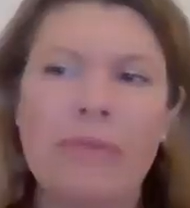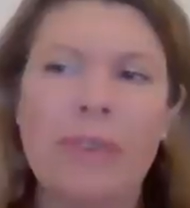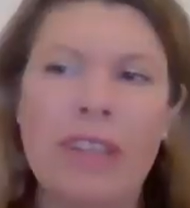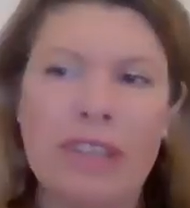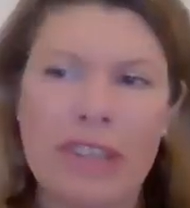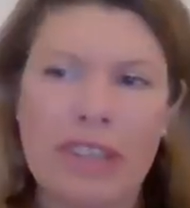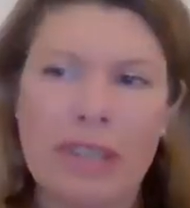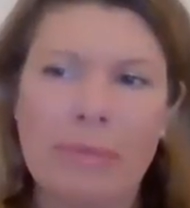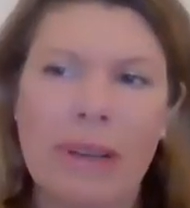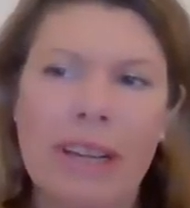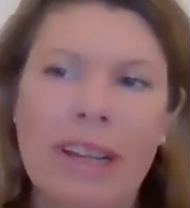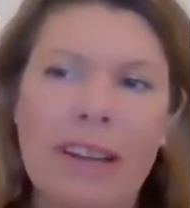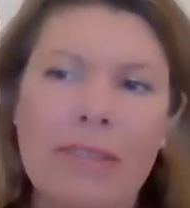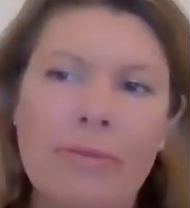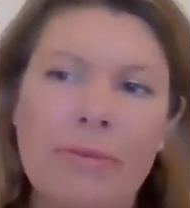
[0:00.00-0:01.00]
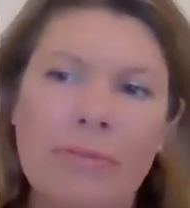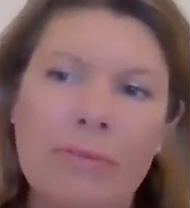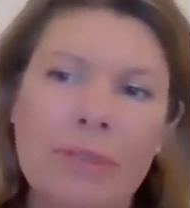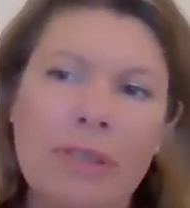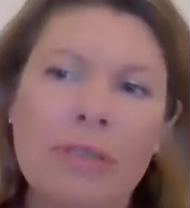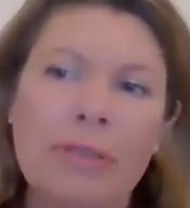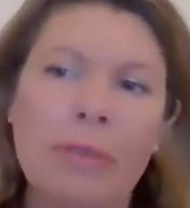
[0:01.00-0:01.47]
of each, because you might have
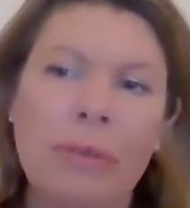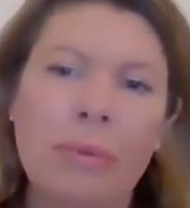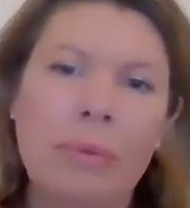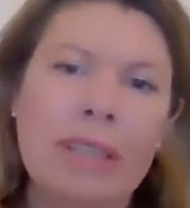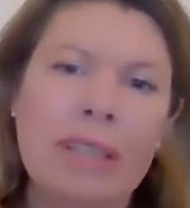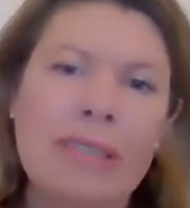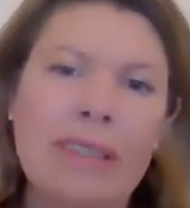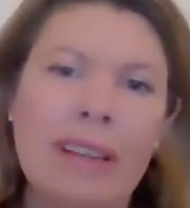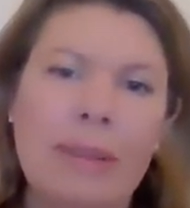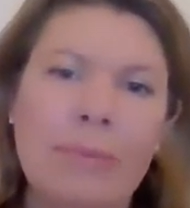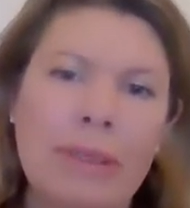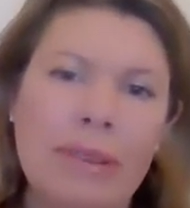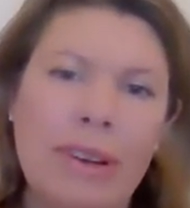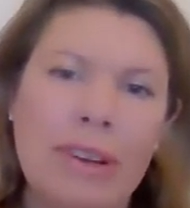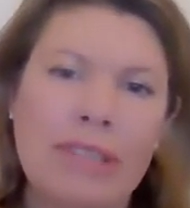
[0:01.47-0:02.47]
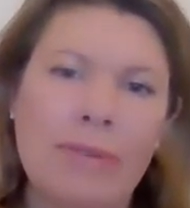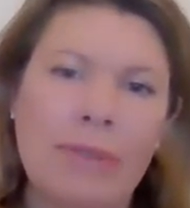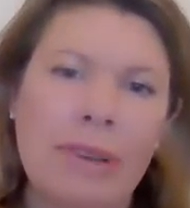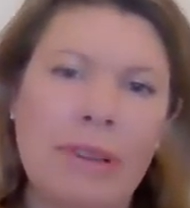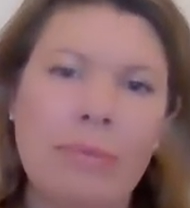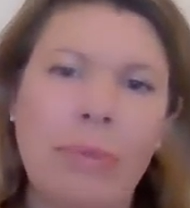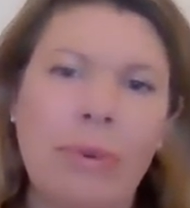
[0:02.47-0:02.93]
2 on one side, but they're actually
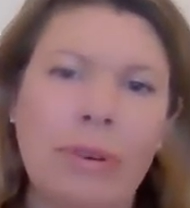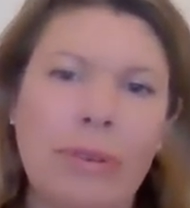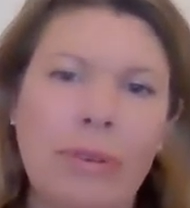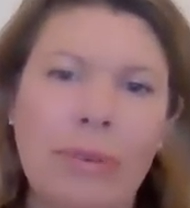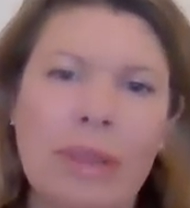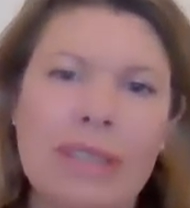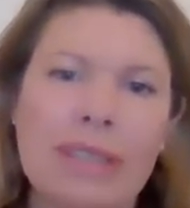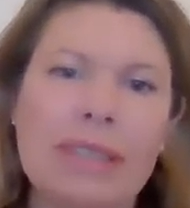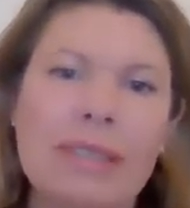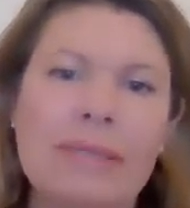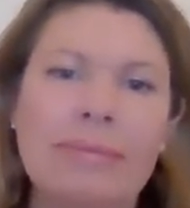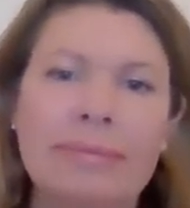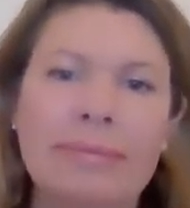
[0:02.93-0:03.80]
very important ones.